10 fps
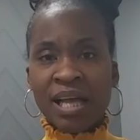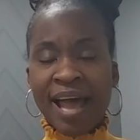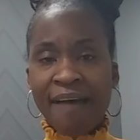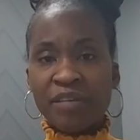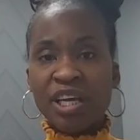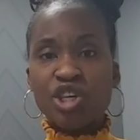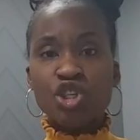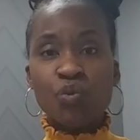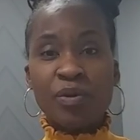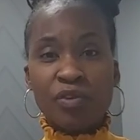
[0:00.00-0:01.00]
have an
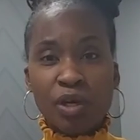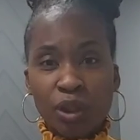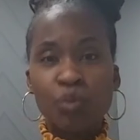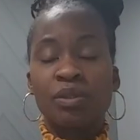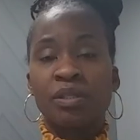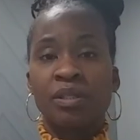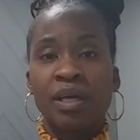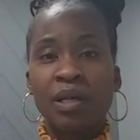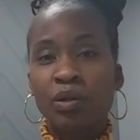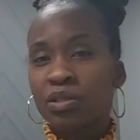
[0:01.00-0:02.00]
issue with gluten.
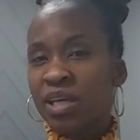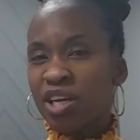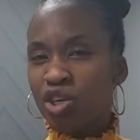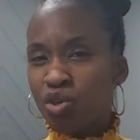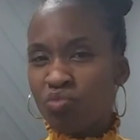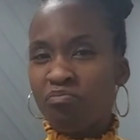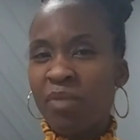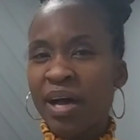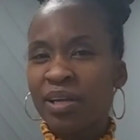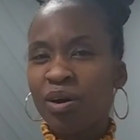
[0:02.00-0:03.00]
It looks like you
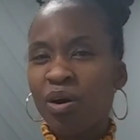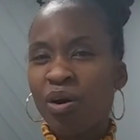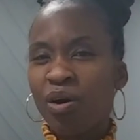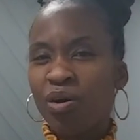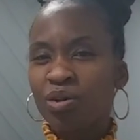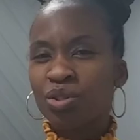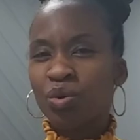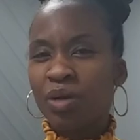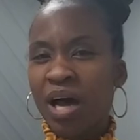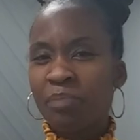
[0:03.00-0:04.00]
might
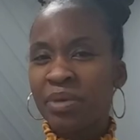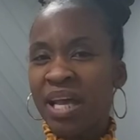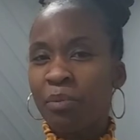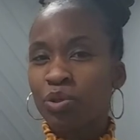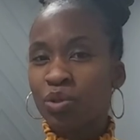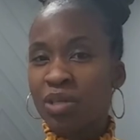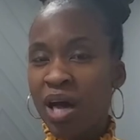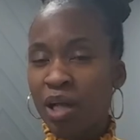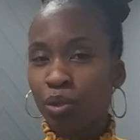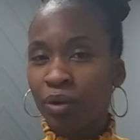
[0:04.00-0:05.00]
also not be able to
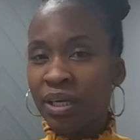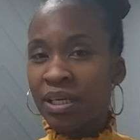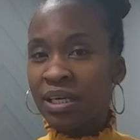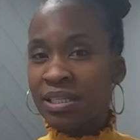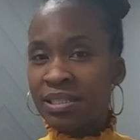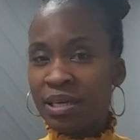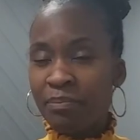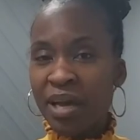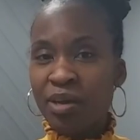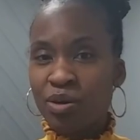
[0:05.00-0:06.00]
tolerate
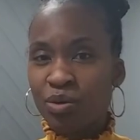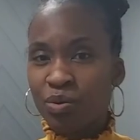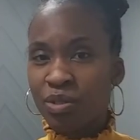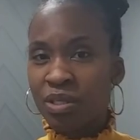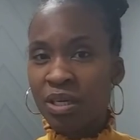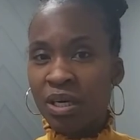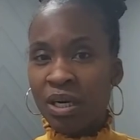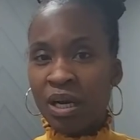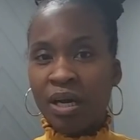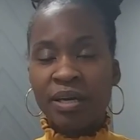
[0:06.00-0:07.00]
tomatoes."
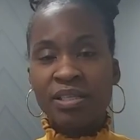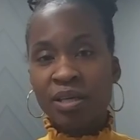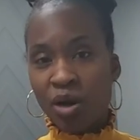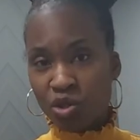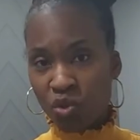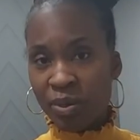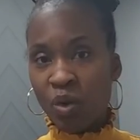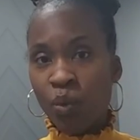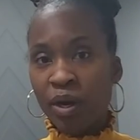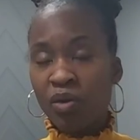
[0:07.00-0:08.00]
And he said, "Also be
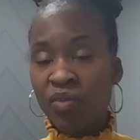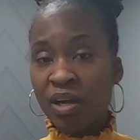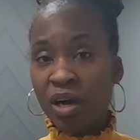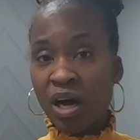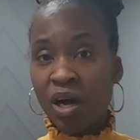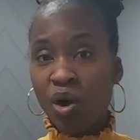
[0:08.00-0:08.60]
aware that